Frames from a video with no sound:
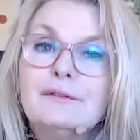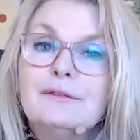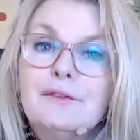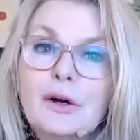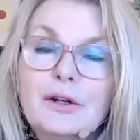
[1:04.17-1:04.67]

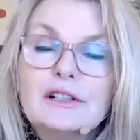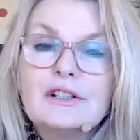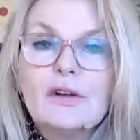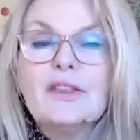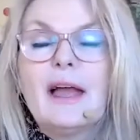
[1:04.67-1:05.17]

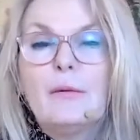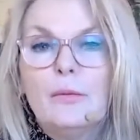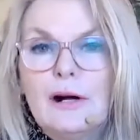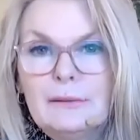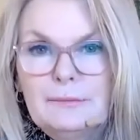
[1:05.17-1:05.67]
focus on that
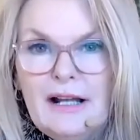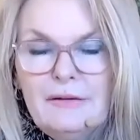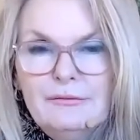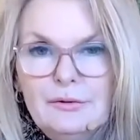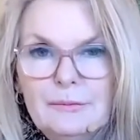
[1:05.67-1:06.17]
one
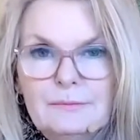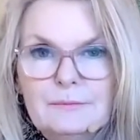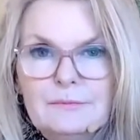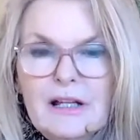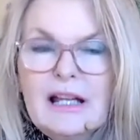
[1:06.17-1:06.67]
platform.
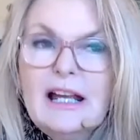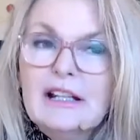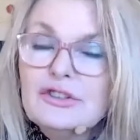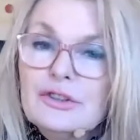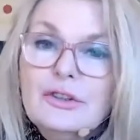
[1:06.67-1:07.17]

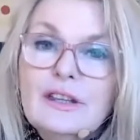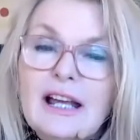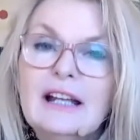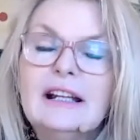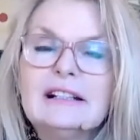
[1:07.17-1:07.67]
And do
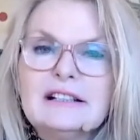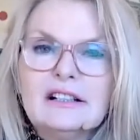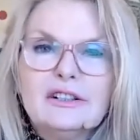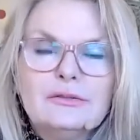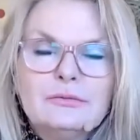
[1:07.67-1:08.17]
that until
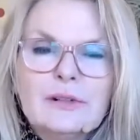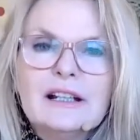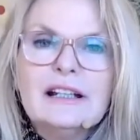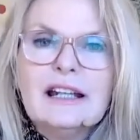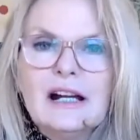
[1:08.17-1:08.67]
you're
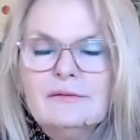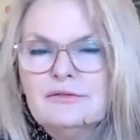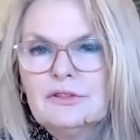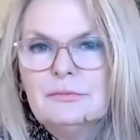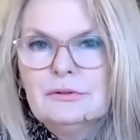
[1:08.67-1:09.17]
really
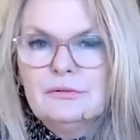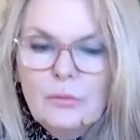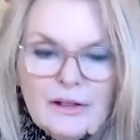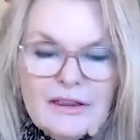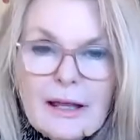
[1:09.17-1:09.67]
comfortable
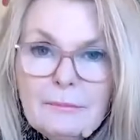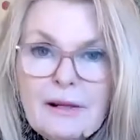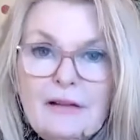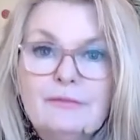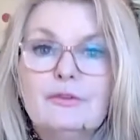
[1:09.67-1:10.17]
with that
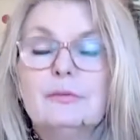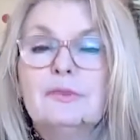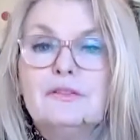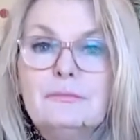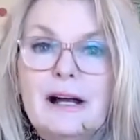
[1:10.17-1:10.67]
platform,
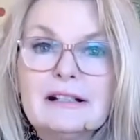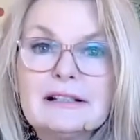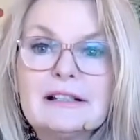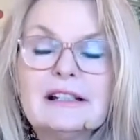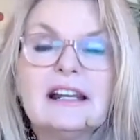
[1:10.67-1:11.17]
you've
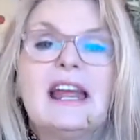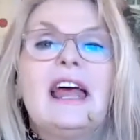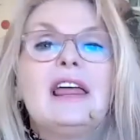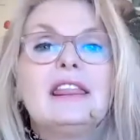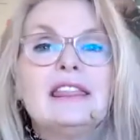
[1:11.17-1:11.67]
mastered it,
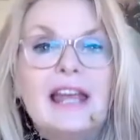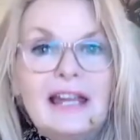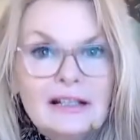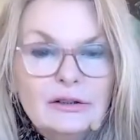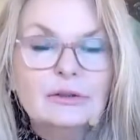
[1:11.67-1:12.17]

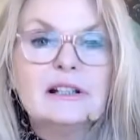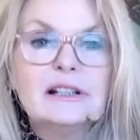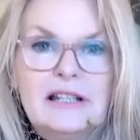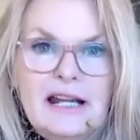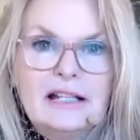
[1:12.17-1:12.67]
then look
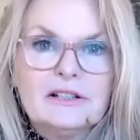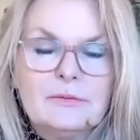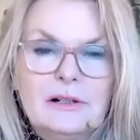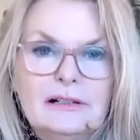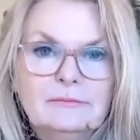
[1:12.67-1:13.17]
at the next
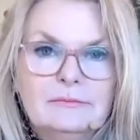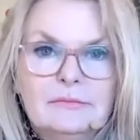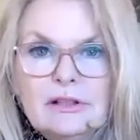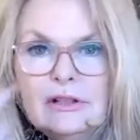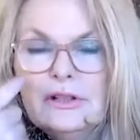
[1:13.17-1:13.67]
one.
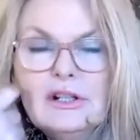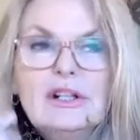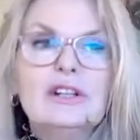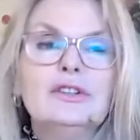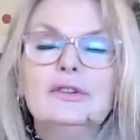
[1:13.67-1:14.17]
You
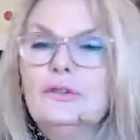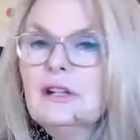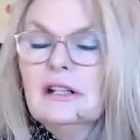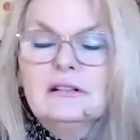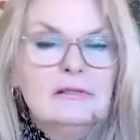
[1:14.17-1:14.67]
know, you
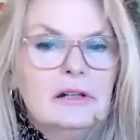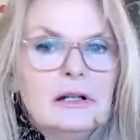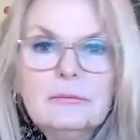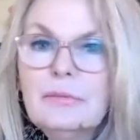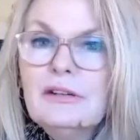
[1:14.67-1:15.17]
can
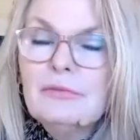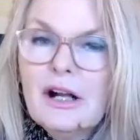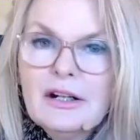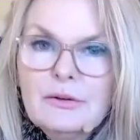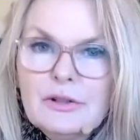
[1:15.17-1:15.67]
be
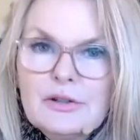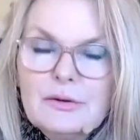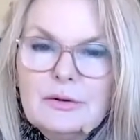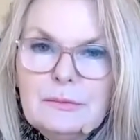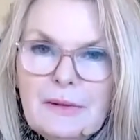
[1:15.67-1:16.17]
right across
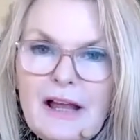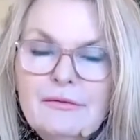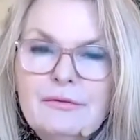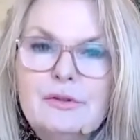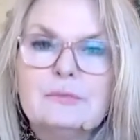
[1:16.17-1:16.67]
all the
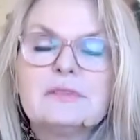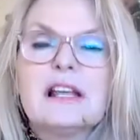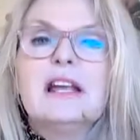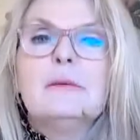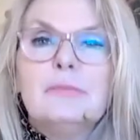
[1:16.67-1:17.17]
platforms,
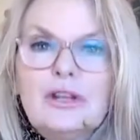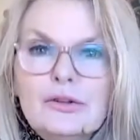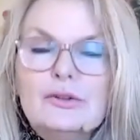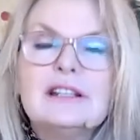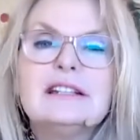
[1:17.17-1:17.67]
but
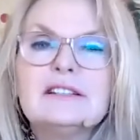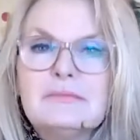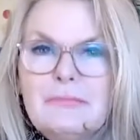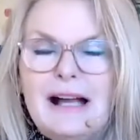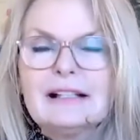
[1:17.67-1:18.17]
you need to
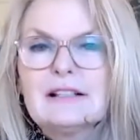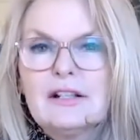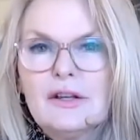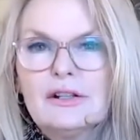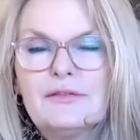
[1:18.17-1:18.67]
master
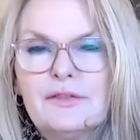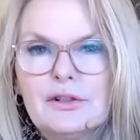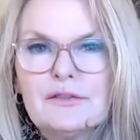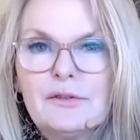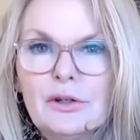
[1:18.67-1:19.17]
those
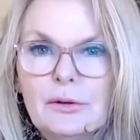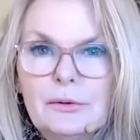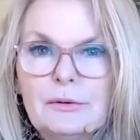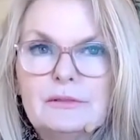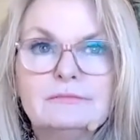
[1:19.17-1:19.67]
first few
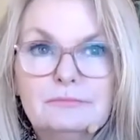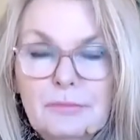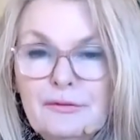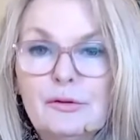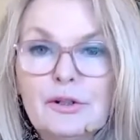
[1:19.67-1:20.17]

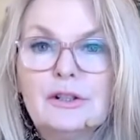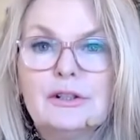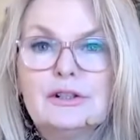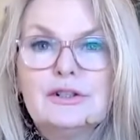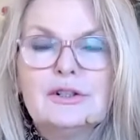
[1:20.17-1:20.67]
before you
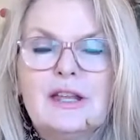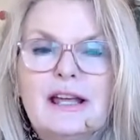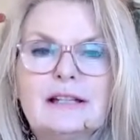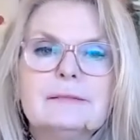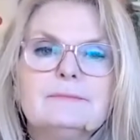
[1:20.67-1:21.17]
can do
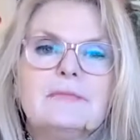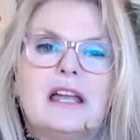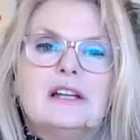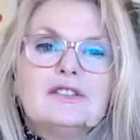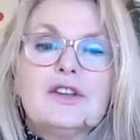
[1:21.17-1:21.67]
that.
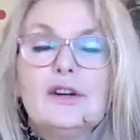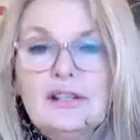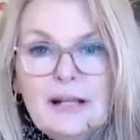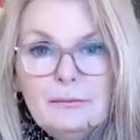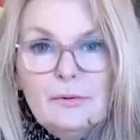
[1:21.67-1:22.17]
So
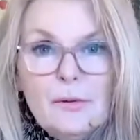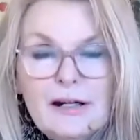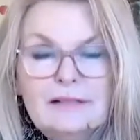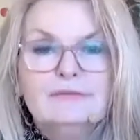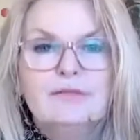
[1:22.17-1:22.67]
number
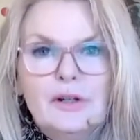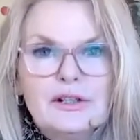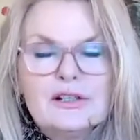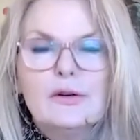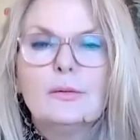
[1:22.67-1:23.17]
one,
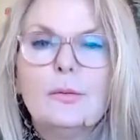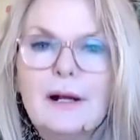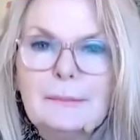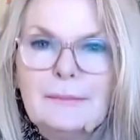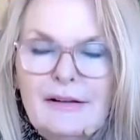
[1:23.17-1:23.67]
focus on
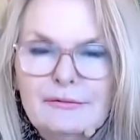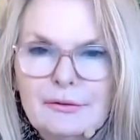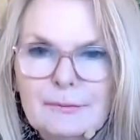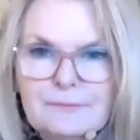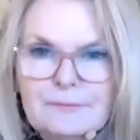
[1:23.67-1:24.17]
one
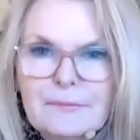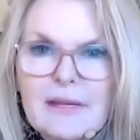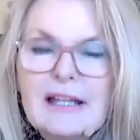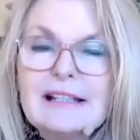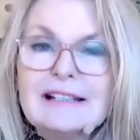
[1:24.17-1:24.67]
platform.
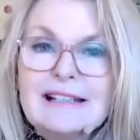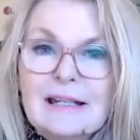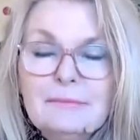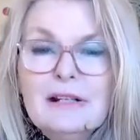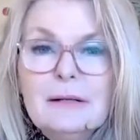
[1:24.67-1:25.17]

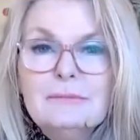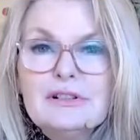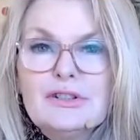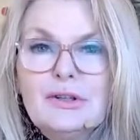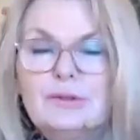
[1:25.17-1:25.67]
Tip number
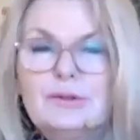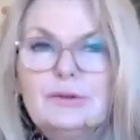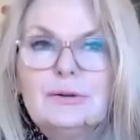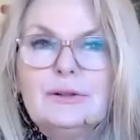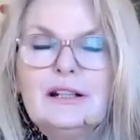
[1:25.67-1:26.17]

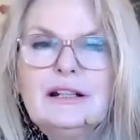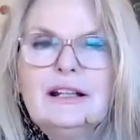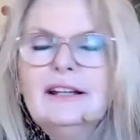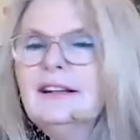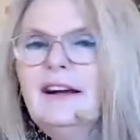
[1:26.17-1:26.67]
two
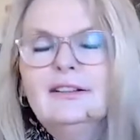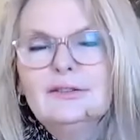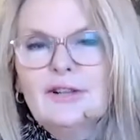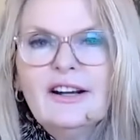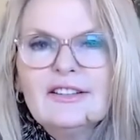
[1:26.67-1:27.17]
and
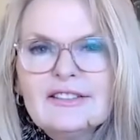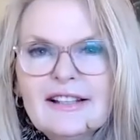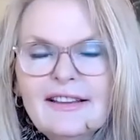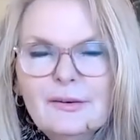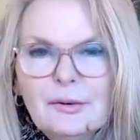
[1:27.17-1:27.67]
look, I could
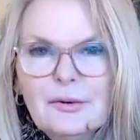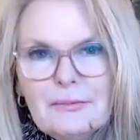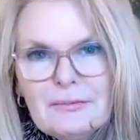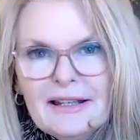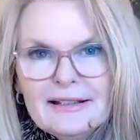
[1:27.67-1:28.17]
say they're all the
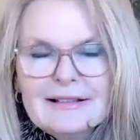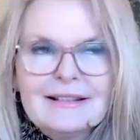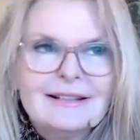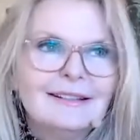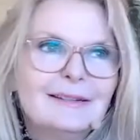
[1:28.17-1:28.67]

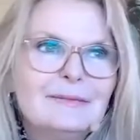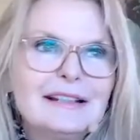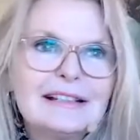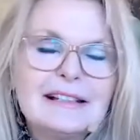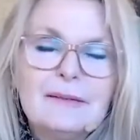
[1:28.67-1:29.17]
biggest, the
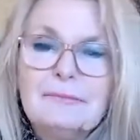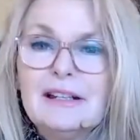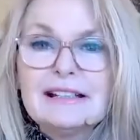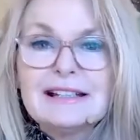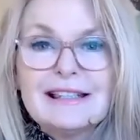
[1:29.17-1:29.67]
biggest tip,
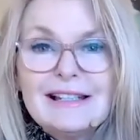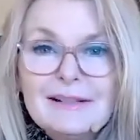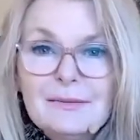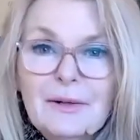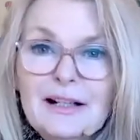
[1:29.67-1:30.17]
because
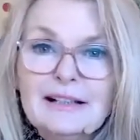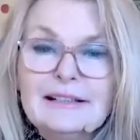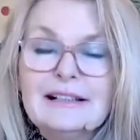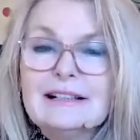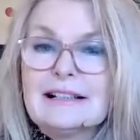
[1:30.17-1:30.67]
this
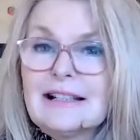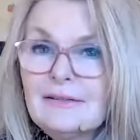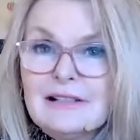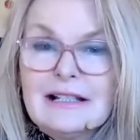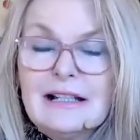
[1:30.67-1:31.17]
one
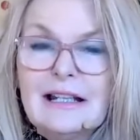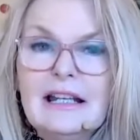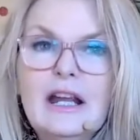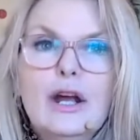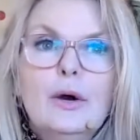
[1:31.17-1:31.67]

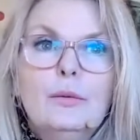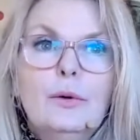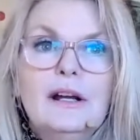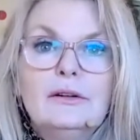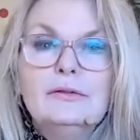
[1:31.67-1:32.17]
seriously
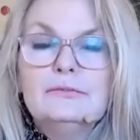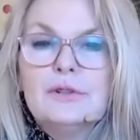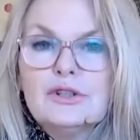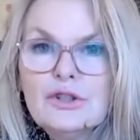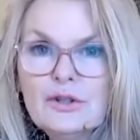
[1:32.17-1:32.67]
will
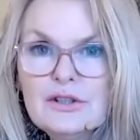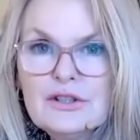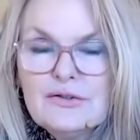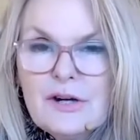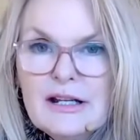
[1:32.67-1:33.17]
reduce
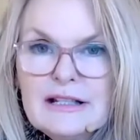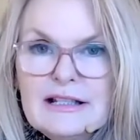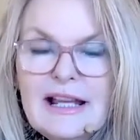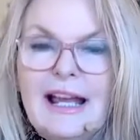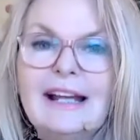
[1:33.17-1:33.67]

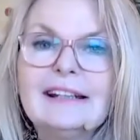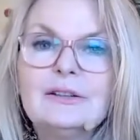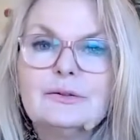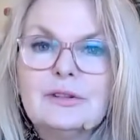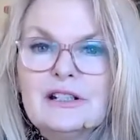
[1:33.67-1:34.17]
stress and
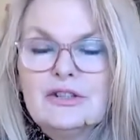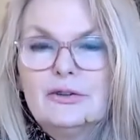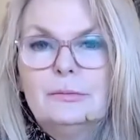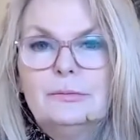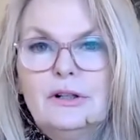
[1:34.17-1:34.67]
increase
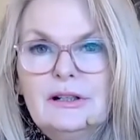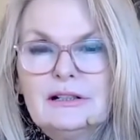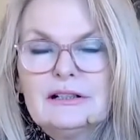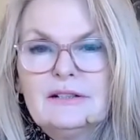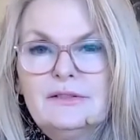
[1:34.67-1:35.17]
your
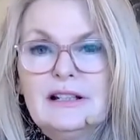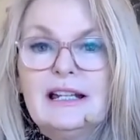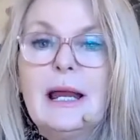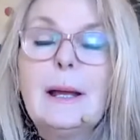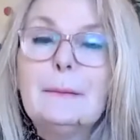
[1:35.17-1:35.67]

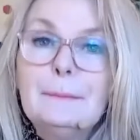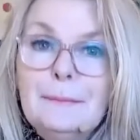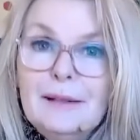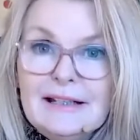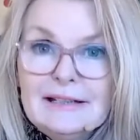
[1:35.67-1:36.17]
productivity
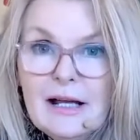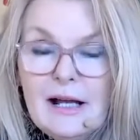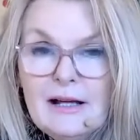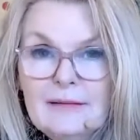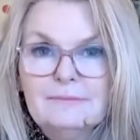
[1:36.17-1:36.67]
big
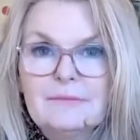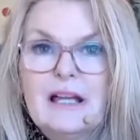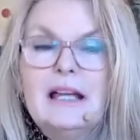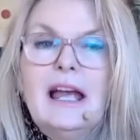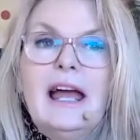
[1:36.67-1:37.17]
time.
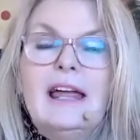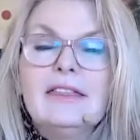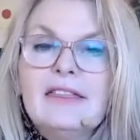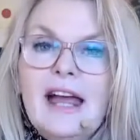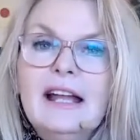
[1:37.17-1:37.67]

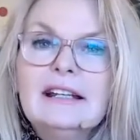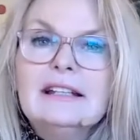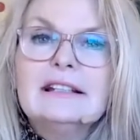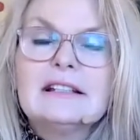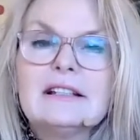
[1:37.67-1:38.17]
And that
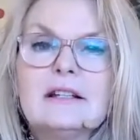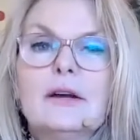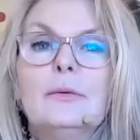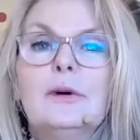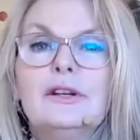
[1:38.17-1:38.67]
is
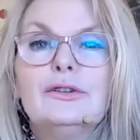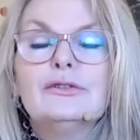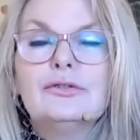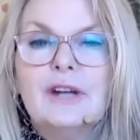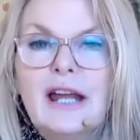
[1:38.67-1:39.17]
when you
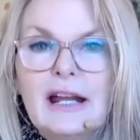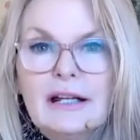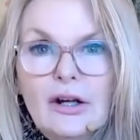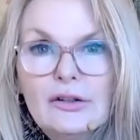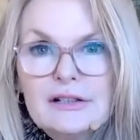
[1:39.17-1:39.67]
create
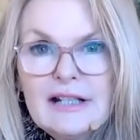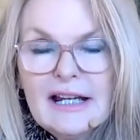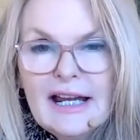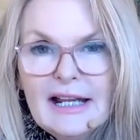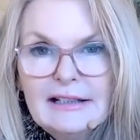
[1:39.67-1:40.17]
a
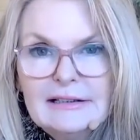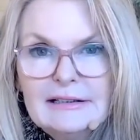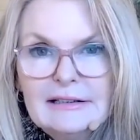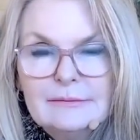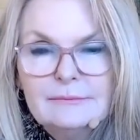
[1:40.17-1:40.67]
content calendar.